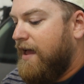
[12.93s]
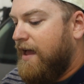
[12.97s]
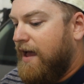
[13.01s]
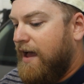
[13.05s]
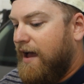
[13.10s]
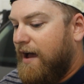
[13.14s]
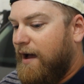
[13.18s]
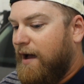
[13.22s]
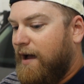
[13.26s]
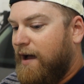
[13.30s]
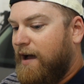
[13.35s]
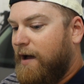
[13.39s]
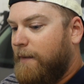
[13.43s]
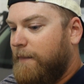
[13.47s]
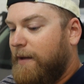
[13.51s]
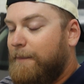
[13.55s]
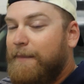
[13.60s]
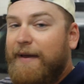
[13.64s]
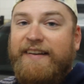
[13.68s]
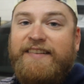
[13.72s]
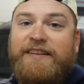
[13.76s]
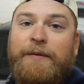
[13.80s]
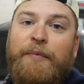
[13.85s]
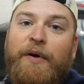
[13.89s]
It
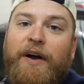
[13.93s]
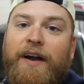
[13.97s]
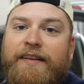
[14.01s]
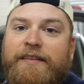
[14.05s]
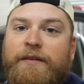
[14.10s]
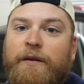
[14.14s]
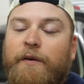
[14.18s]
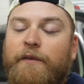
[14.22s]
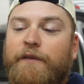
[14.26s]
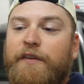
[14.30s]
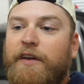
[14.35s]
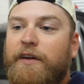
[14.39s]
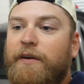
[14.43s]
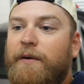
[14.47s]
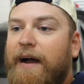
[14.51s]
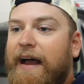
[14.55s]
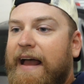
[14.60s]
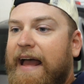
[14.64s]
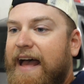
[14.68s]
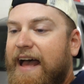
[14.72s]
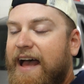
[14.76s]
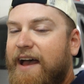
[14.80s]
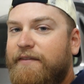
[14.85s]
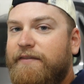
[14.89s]
may surprise some of you,
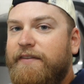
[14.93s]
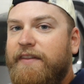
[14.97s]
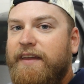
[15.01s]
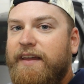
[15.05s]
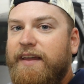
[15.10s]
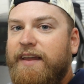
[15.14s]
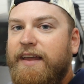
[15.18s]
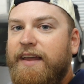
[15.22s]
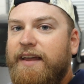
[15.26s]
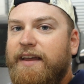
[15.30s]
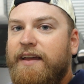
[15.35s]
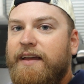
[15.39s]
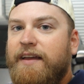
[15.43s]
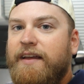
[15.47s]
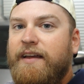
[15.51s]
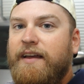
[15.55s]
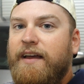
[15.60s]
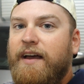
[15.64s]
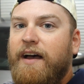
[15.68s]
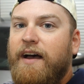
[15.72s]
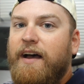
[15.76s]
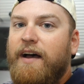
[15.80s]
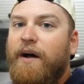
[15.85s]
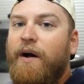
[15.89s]
I have the
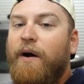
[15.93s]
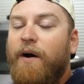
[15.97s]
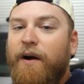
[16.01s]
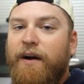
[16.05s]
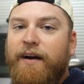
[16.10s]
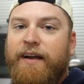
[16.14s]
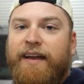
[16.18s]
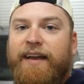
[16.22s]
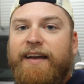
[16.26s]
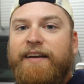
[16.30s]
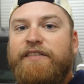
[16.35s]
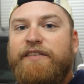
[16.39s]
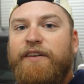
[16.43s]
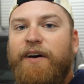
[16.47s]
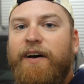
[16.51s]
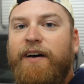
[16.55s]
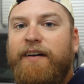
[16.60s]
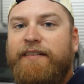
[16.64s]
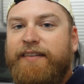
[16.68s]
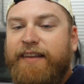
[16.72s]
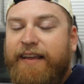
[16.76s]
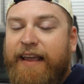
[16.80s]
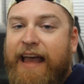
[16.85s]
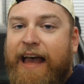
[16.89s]
ARC
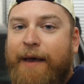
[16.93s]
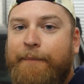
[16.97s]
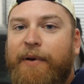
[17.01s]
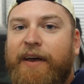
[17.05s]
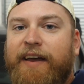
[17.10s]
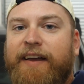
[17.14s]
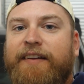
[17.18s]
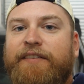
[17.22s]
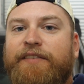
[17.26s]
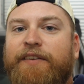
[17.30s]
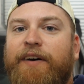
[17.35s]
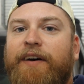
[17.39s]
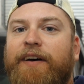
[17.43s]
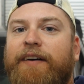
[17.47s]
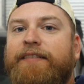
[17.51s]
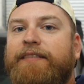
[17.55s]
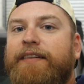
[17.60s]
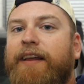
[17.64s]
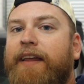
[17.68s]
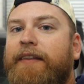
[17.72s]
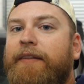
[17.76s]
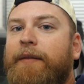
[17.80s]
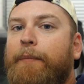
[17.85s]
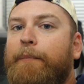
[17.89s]
exhaust, the catback exhaust,
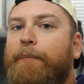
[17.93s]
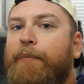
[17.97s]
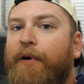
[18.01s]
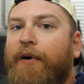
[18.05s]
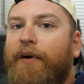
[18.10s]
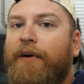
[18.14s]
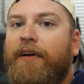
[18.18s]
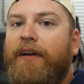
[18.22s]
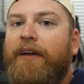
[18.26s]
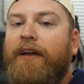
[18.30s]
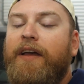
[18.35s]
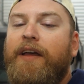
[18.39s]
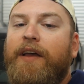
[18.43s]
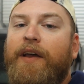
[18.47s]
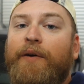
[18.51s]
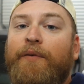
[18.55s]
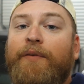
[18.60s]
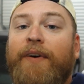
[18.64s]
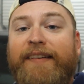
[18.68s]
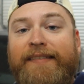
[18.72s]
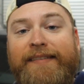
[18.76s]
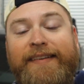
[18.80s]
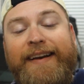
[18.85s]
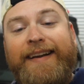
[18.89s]
and the Berk
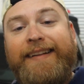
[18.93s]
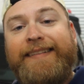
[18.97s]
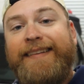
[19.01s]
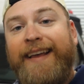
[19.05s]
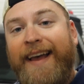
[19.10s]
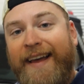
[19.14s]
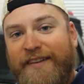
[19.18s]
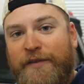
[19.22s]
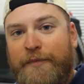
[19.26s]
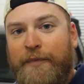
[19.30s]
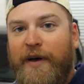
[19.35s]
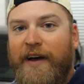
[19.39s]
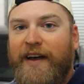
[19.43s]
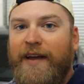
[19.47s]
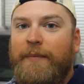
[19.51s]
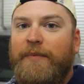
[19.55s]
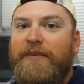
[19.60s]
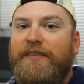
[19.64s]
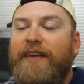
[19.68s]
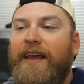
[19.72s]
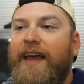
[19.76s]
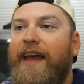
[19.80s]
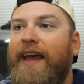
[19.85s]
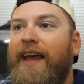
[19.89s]
resonated test
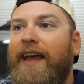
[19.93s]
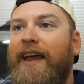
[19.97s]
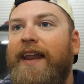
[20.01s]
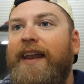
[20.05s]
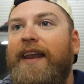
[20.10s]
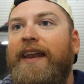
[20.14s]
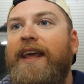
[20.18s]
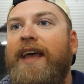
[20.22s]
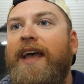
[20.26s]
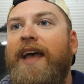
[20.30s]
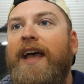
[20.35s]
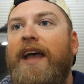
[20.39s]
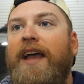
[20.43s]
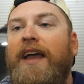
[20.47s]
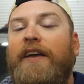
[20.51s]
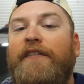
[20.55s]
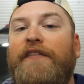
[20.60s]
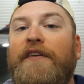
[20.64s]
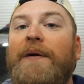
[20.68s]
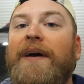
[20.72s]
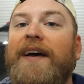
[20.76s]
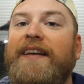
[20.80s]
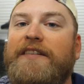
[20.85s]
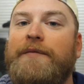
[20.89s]
pipes. And
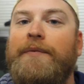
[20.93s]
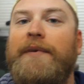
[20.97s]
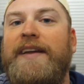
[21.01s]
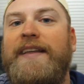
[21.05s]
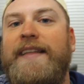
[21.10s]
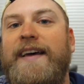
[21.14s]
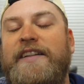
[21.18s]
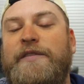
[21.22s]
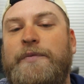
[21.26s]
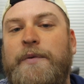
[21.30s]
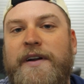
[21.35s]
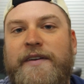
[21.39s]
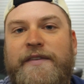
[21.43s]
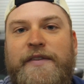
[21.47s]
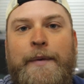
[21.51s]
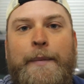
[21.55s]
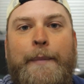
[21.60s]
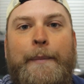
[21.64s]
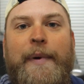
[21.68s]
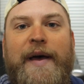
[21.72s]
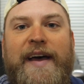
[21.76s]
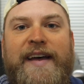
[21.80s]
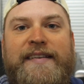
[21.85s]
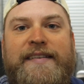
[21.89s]
if you ask me, that's one of
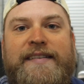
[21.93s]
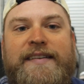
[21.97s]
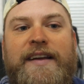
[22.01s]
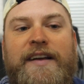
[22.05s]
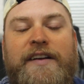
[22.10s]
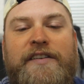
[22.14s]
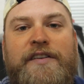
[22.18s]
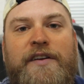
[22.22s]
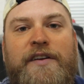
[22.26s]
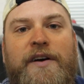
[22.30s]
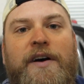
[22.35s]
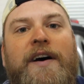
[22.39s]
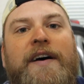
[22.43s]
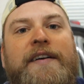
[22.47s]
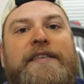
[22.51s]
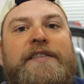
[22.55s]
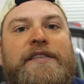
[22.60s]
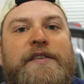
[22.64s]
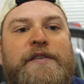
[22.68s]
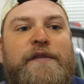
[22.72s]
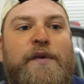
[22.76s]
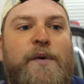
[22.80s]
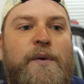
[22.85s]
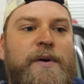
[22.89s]
the best
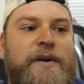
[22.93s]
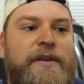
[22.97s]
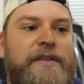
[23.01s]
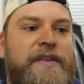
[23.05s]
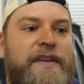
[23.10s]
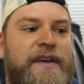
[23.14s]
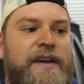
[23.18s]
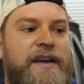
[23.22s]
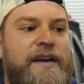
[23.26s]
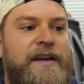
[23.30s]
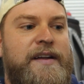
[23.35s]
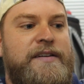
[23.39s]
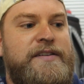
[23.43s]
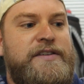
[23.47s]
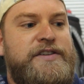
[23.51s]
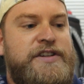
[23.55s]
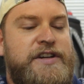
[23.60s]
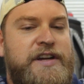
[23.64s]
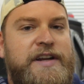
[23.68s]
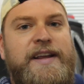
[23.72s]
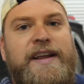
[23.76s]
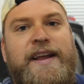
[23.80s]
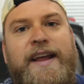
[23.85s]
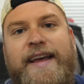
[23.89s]
exhausts for the
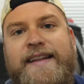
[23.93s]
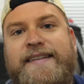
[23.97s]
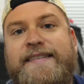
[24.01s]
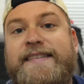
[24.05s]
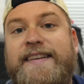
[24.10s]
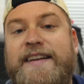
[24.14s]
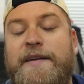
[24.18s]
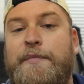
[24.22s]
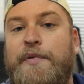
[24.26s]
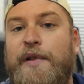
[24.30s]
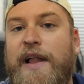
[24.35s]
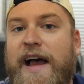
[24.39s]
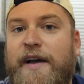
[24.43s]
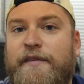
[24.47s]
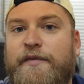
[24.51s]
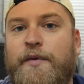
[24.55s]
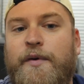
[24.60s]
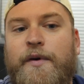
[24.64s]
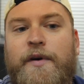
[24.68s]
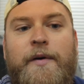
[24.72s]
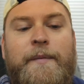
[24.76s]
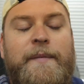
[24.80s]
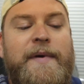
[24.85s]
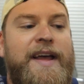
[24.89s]
G and Z
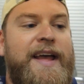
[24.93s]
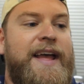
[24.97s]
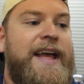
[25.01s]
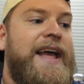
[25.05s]
platform.